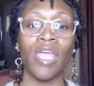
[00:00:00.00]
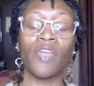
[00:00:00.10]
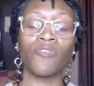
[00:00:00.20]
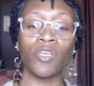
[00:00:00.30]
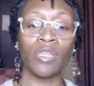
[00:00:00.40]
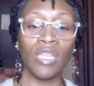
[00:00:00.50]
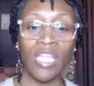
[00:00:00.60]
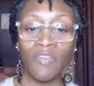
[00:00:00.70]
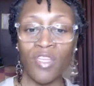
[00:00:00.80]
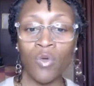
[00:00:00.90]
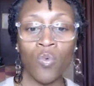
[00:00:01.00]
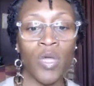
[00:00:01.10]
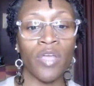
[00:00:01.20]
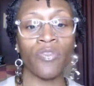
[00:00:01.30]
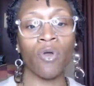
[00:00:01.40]
If you're living
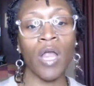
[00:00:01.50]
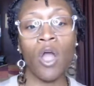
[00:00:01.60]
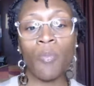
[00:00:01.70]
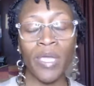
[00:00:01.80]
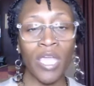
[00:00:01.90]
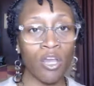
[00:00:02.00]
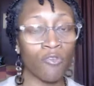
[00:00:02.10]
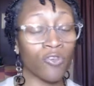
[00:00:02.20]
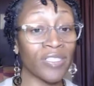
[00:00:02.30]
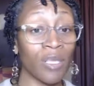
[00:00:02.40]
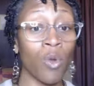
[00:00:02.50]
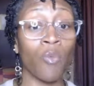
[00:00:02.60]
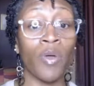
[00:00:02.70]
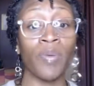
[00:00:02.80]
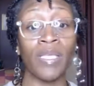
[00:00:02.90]
with or helping care for
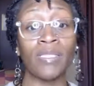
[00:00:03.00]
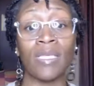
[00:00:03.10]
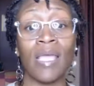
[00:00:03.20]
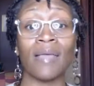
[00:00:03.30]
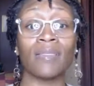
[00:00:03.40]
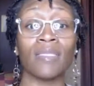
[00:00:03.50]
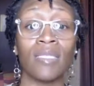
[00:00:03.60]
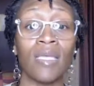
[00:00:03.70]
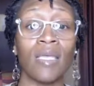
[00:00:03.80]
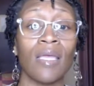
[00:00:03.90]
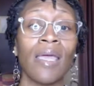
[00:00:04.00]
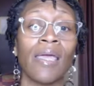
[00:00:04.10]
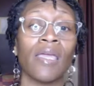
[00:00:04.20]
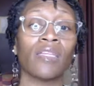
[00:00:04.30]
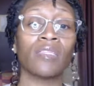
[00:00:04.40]
someone with PTSD,
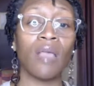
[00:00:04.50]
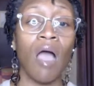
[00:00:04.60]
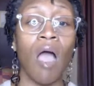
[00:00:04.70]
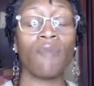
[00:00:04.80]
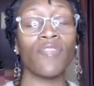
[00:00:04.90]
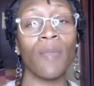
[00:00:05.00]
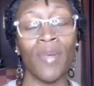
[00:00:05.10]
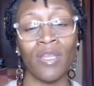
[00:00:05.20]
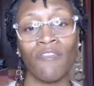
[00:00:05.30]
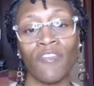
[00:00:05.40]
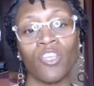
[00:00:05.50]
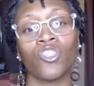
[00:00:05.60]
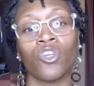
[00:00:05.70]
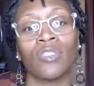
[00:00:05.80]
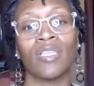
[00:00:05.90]
it is often
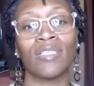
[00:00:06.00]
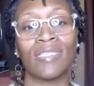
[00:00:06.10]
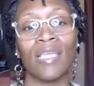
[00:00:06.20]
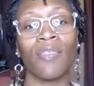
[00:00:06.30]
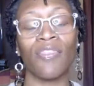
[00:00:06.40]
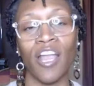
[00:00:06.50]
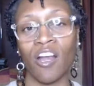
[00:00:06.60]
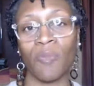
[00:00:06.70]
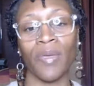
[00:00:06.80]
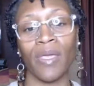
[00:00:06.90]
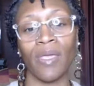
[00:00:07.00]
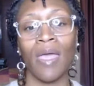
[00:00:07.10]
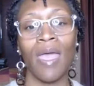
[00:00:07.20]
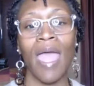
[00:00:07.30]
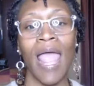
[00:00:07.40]
beneficial to seek therapy
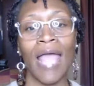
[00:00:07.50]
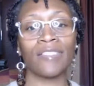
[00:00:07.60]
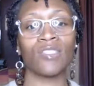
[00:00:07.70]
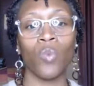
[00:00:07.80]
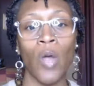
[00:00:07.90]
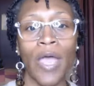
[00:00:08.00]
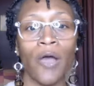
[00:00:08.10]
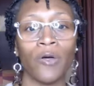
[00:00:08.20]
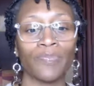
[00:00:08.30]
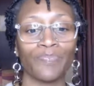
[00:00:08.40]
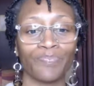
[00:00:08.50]
as well.